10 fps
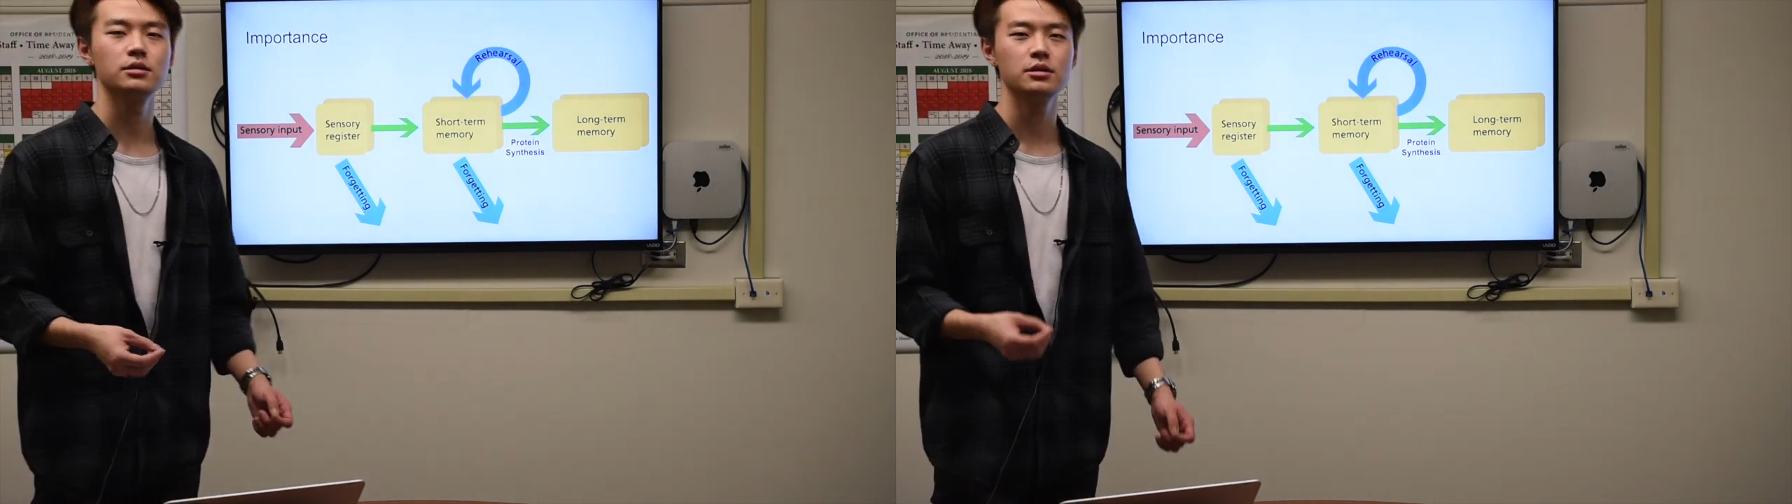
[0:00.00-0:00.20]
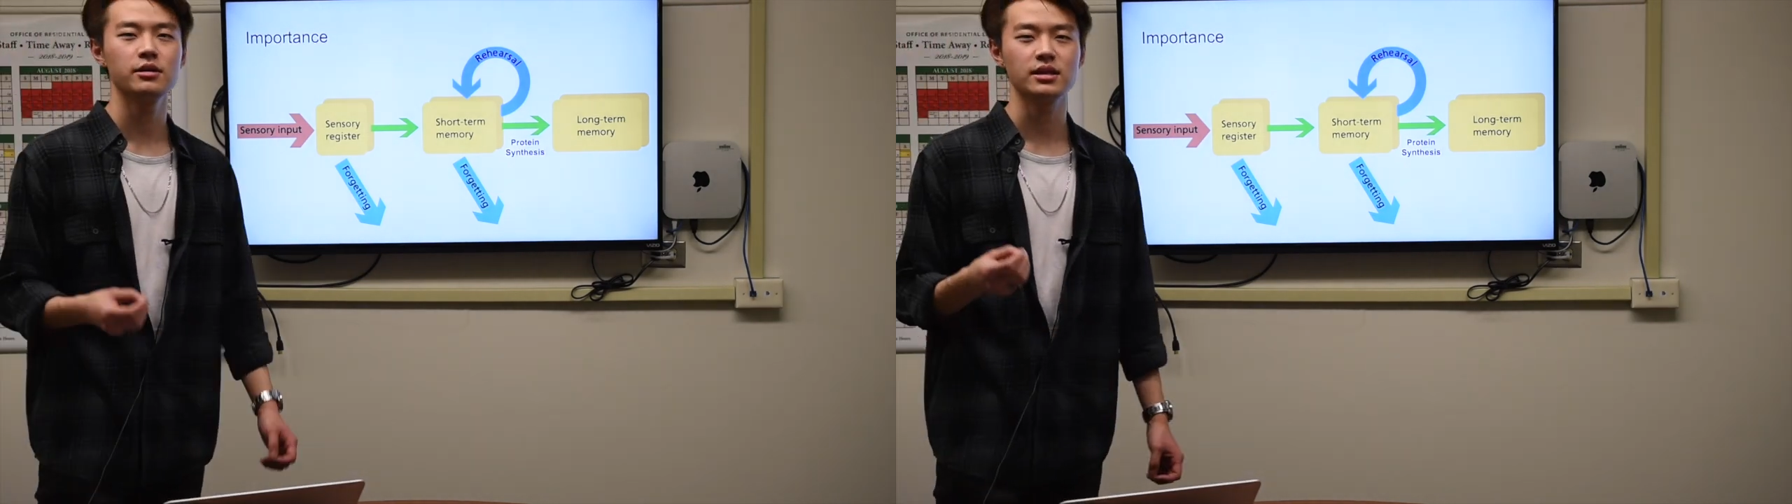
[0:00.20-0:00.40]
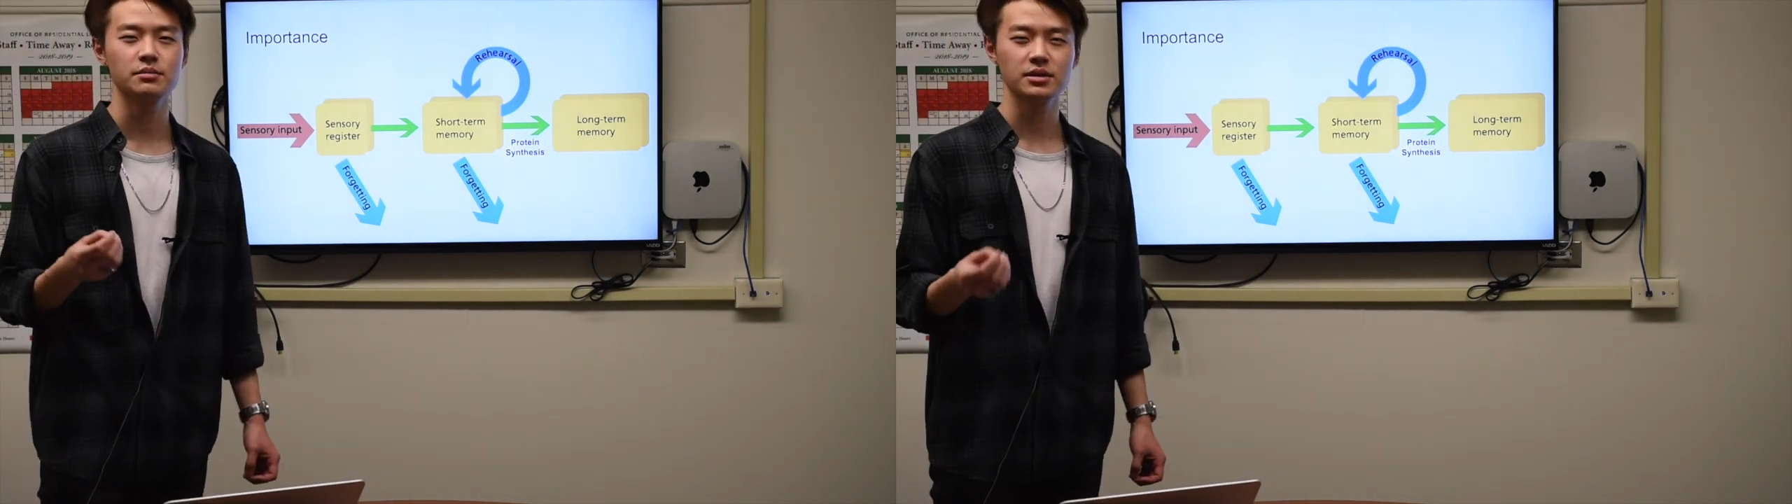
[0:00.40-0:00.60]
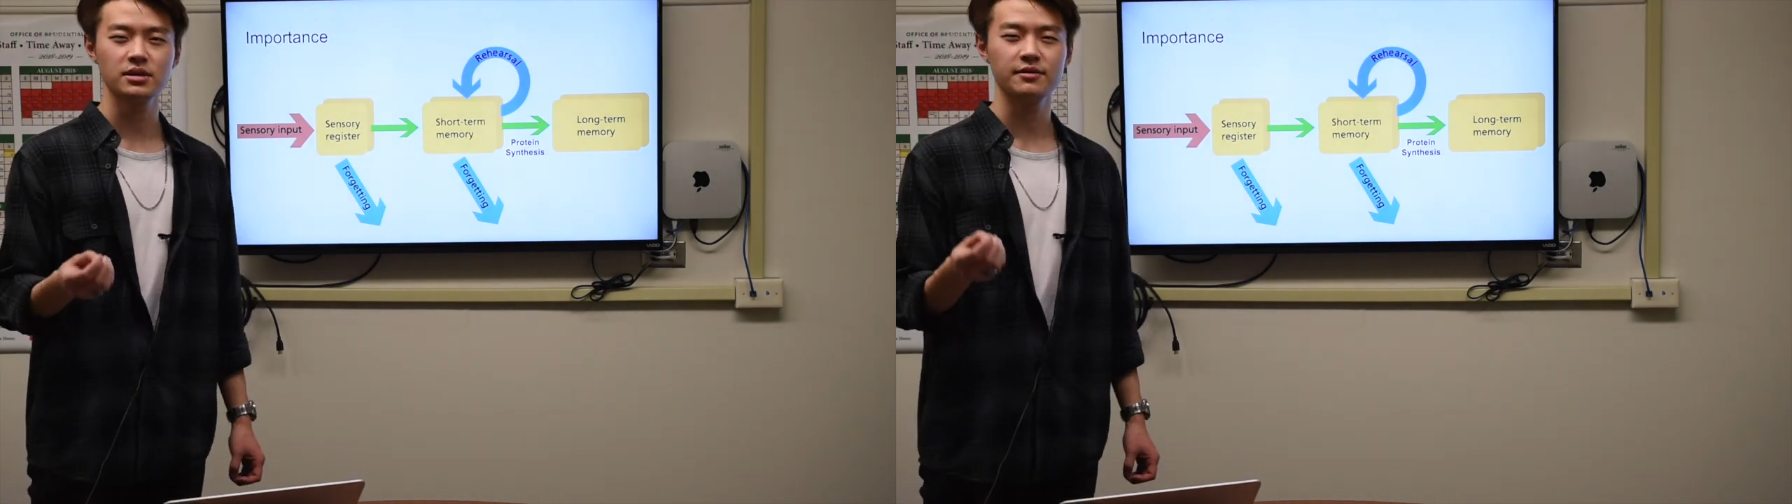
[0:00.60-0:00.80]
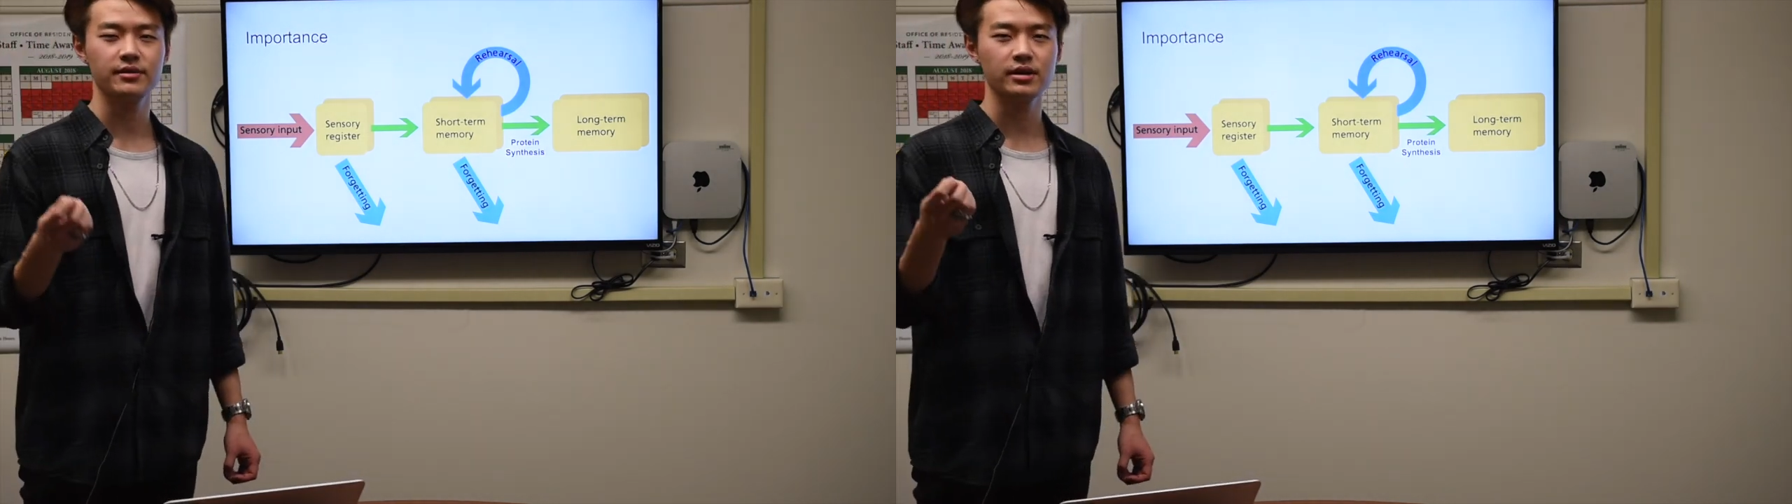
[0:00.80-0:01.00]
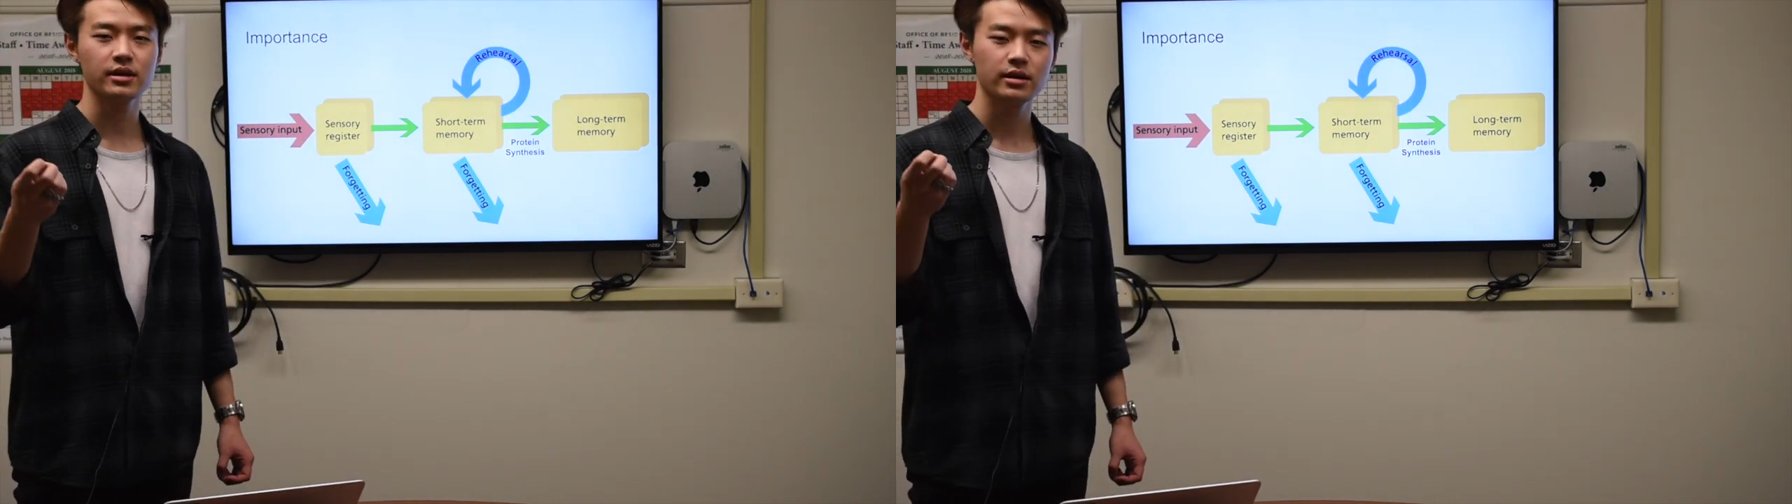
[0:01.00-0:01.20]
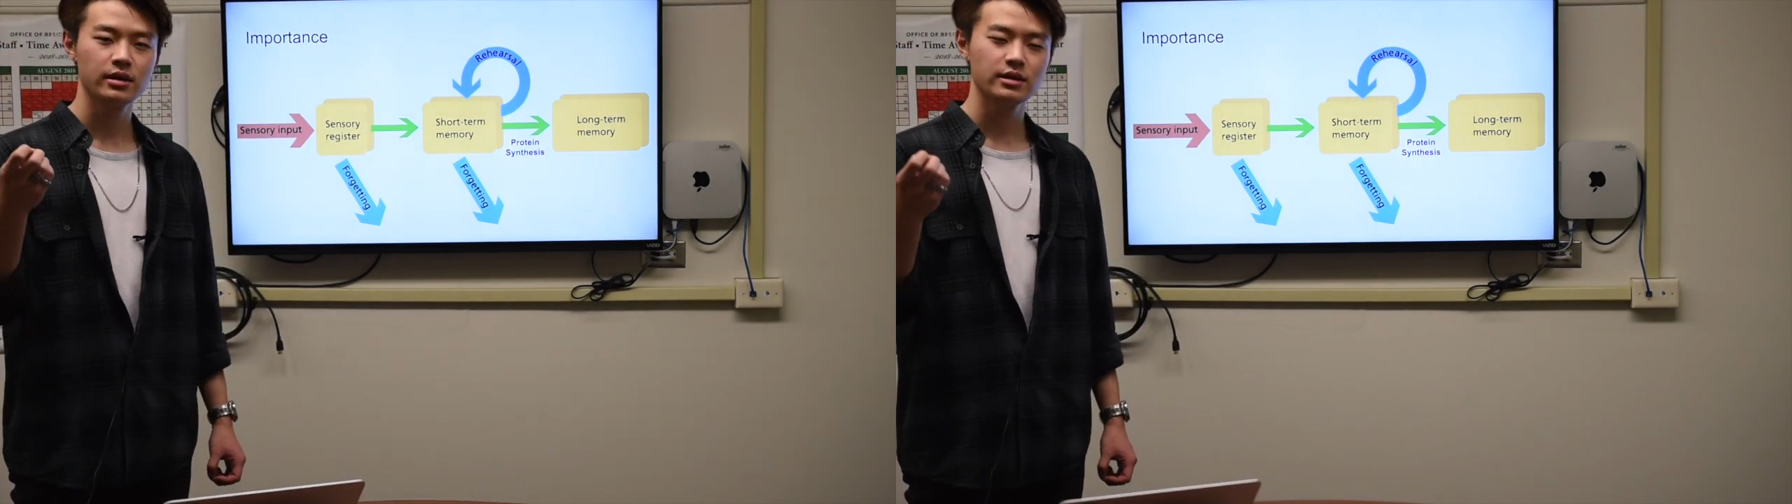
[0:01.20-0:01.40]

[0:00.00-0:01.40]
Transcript: to that specific